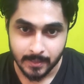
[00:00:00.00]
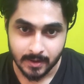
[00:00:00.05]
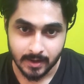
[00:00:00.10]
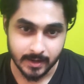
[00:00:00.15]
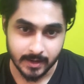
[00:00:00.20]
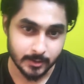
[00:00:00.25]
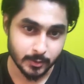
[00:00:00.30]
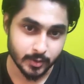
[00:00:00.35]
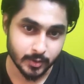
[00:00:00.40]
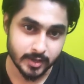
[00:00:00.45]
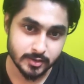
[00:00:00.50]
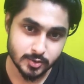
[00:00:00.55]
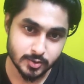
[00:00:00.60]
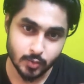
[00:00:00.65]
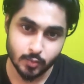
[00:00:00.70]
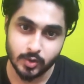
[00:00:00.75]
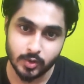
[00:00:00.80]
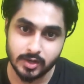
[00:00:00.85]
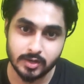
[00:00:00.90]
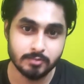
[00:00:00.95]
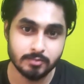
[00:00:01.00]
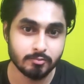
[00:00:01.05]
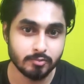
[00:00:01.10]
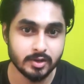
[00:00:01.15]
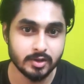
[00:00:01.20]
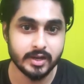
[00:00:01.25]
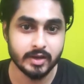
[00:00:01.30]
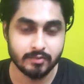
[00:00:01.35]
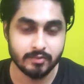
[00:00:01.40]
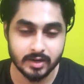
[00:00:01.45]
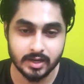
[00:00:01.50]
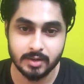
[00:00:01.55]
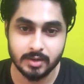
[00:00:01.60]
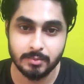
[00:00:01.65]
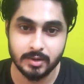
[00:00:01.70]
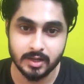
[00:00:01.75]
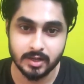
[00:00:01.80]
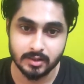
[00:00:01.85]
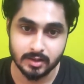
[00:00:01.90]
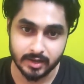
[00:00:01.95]
right? Okay, so we'll definitely
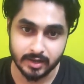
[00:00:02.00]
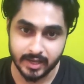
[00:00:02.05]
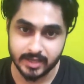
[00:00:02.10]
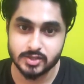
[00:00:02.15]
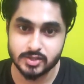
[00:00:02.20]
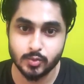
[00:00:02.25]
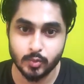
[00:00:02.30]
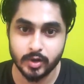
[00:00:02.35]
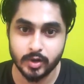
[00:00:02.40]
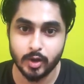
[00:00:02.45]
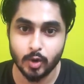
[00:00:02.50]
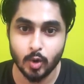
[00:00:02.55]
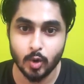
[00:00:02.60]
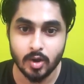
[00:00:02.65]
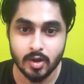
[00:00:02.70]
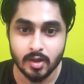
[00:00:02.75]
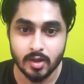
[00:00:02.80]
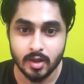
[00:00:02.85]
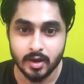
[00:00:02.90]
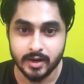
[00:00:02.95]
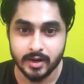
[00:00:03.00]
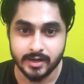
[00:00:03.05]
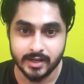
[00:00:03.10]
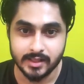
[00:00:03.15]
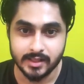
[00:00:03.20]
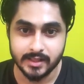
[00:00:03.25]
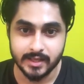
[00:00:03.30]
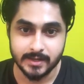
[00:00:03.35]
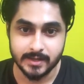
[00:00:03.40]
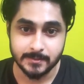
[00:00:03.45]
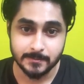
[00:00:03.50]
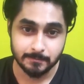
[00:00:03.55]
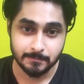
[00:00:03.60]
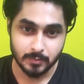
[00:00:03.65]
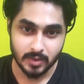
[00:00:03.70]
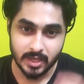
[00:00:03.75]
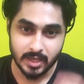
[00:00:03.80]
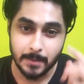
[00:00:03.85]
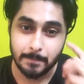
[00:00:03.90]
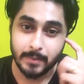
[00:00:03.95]
meet in the next video. Till then,
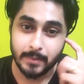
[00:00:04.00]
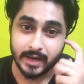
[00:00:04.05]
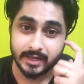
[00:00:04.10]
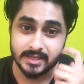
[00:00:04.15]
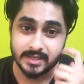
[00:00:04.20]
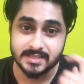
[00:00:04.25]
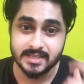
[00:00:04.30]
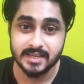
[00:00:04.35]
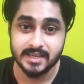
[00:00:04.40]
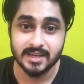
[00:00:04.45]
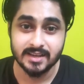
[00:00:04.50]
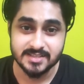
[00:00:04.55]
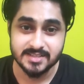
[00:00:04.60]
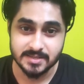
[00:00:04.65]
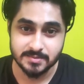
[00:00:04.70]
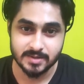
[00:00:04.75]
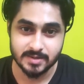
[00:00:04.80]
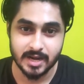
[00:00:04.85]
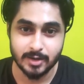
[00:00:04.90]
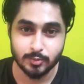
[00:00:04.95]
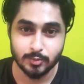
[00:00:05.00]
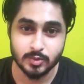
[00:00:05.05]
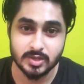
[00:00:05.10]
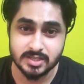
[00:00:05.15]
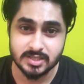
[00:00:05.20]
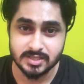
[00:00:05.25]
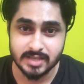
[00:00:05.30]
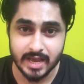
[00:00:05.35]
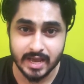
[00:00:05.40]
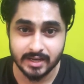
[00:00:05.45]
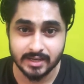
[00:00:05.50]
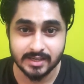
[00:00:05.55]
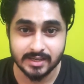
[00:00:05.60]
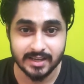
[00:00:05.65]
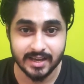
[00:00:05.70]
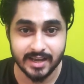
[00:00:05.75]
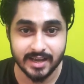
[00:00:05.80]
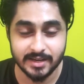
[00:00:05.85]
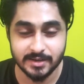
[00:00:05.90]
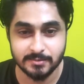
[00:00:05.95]
keep practicing, subscribe to this
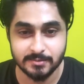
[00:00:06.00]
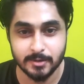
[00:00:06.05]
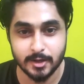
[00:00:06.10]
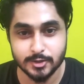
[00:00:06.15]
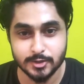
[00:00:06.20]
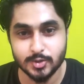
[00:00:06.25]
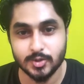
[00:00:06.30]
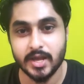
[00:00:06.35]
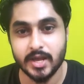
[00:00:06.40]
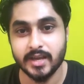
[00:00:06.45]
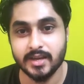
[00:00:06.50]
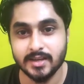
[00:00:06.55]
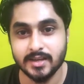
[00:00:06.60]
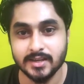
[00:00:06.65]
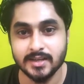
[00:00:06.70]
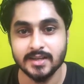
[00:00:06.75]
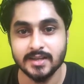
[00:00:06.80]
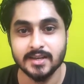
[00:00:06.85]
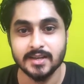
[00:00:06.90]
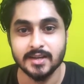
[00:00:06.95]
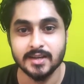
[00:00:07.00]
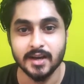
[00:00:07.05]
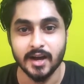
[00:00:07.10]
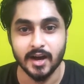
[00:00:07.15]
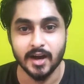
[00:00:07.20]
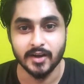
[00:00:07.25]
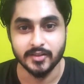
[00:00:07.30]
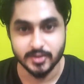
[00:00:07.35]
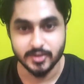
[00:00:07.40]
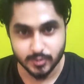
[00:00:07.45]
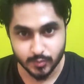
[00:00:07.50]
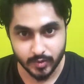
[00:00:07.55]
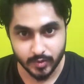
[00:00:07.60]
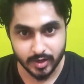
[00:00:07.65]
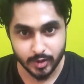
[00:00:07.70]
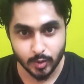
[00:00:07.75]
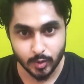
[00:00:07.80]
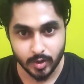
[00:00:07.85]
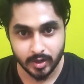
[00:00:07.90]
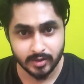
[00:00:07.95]
channel, and also like this
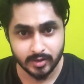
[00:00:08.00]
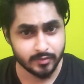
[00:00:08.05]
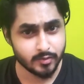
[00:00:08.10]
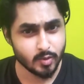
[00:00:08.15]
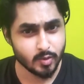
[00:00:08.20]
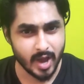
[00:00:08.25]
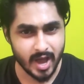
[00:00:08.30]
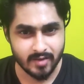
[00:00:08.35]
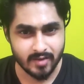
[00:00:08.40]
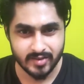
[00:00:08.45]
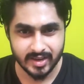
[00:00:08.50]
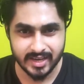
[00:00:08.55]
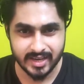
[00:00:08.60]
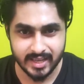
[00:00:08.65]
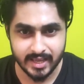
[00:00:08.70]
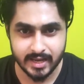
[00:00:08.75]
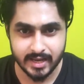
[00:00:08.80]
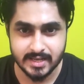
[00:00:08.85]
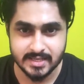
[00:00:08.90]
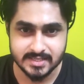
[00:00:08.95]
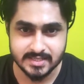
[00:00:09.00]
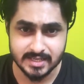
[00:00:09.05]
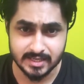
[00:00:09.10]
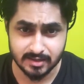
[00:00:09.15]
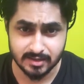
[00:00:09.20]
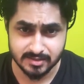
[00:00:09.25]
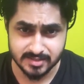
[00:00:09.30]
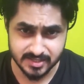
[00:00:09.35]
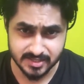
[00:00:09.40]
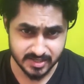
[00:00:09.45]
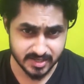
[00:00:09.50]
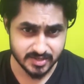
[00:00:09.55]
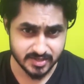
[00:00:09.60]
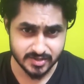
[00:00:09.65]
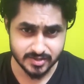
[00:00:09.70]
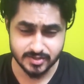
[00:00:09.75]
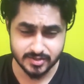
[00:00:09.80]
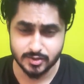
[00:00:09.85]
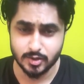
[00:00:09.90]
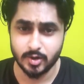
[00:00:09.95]
video. And if you have any
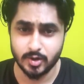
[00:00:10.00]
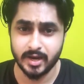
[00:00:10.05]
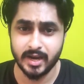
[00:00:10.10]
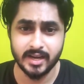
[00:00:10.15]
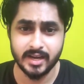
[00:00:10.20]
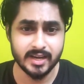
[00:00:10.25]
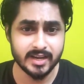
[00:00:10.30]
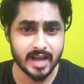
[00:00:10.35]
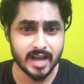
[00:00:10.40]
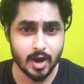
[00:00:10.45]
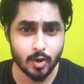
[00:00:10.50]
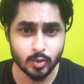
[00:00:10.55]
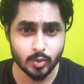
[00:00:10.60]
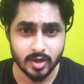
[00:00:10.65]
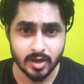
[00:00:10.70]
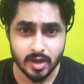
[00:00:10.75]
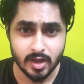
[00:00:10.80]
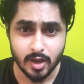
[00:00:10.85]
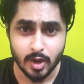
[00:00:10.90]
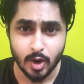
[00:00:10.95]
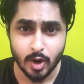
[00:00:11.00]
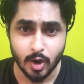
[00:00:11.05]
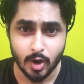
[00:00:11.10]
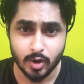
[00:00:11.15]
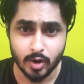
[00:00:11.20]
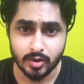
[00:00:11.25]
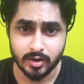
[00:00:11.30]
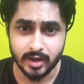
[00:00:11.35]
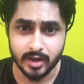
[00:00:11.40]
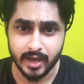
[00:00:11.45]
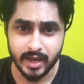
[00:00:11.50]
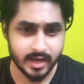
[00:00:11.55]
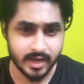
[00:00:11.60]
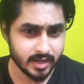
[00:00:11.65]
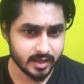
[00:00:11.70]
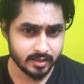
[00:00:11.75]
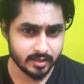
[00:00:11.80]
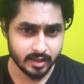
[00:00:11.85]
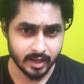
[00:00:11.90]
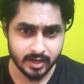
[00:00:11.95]
suggestions or any doubt or
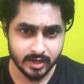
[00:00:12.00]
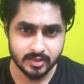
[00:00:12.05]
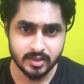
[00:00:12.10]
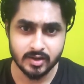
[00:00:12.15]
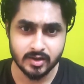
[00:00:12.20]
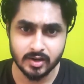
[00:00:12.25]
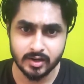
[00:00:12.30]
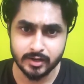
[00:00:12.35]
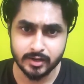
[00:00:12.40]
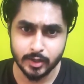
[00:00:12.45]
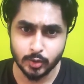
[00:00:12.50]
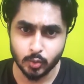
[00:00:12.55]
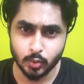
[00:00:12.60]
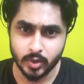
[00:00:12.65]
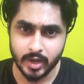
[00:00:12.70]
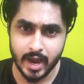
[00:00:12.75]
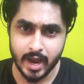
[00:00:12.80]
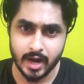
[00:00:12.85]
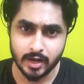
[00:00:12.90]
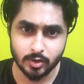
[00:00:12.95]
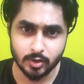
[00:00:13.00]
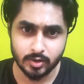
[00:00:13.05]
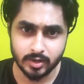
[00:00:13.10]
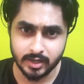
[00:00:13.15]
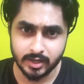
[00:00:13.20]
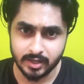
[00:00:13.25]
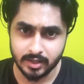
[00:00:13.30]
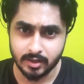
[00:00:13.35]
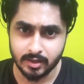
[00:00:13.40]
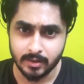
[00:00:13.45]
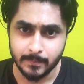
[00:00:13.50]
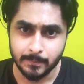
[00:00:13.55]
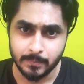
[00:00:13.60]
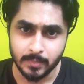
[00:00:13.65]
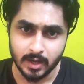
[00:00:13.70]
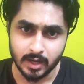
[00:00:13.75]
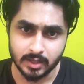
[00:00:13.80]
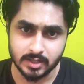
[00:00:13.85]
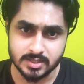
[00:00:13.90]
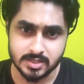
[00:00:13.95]
anything related to CAT or any
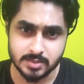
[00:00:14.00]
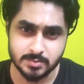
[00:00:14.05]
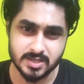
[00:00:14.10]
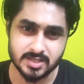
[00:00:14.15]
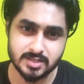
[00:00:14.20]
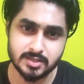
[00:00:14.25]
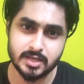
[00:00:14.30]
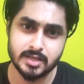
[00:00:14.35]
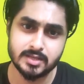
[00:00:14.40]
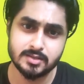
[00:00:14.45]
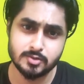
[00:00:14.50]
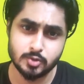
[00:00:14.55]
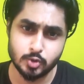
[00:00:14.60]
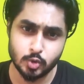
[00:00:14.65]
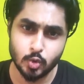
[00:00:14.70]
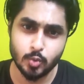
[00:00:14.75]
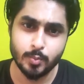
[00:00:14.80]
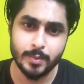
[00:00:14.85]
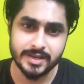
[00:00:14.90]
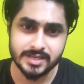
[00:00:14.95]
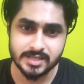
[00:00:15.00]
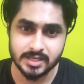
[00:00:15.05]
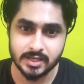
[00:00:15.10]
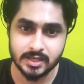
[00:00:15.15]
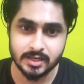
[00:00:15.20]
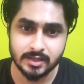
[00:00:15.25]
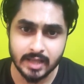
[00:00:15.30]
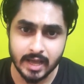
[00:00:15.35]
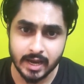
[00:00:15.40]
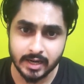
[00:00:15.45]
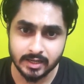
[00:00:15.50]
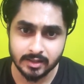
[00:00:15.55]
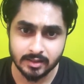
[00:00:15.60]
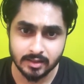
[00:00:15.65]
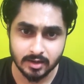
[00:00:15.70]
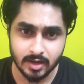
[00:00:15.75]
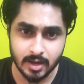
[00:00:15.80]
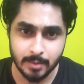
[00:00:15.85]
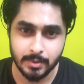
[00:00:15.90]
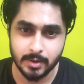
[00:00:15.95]
other subjects, just do mention in
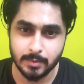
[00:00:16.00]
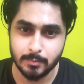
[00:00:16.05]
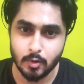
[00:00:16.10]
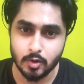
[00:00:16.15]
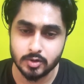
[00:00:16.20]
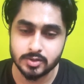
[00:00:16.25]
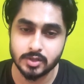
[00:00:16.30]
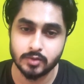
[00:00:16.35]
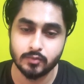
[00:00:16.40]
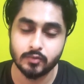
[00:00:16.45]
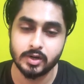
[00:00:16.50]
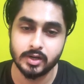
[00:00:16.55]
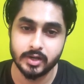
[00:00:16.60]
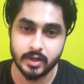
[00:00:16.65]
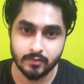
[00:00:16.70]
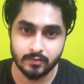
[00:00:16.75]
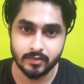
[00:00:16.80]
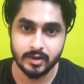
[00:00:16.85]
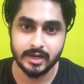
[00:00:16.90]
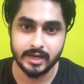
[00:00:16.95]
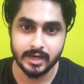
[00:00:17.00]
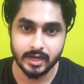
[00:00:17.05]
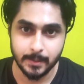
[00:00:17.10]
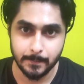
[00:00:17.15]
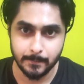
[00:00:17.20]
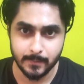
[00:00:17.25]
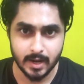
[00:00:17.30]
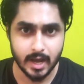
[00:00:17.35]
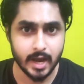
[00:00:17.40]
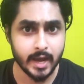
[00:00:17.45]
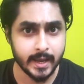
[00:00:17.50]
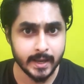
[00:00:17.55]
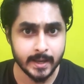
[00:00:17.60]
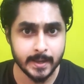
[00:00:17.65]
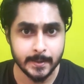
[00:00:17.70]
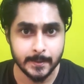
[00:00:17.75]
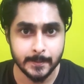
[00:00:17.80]
the comment box, and we'll definitely reply,